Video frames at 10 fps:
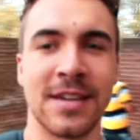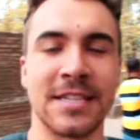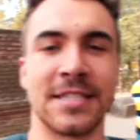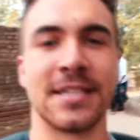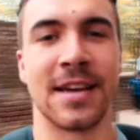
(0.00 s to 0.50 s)

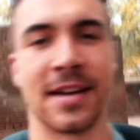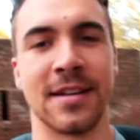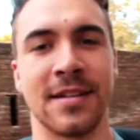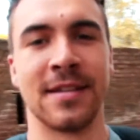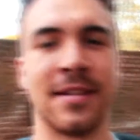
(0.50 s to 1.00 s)
It's a uh,
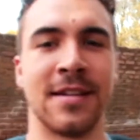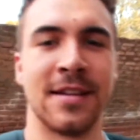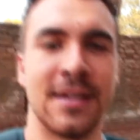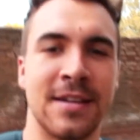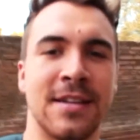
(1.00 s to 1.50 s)

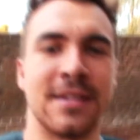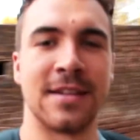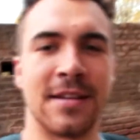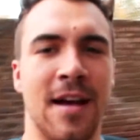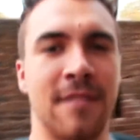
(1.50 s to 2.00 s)

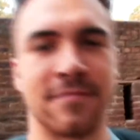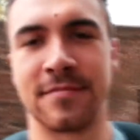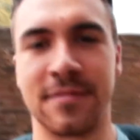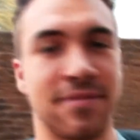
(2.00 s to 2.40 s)
uh,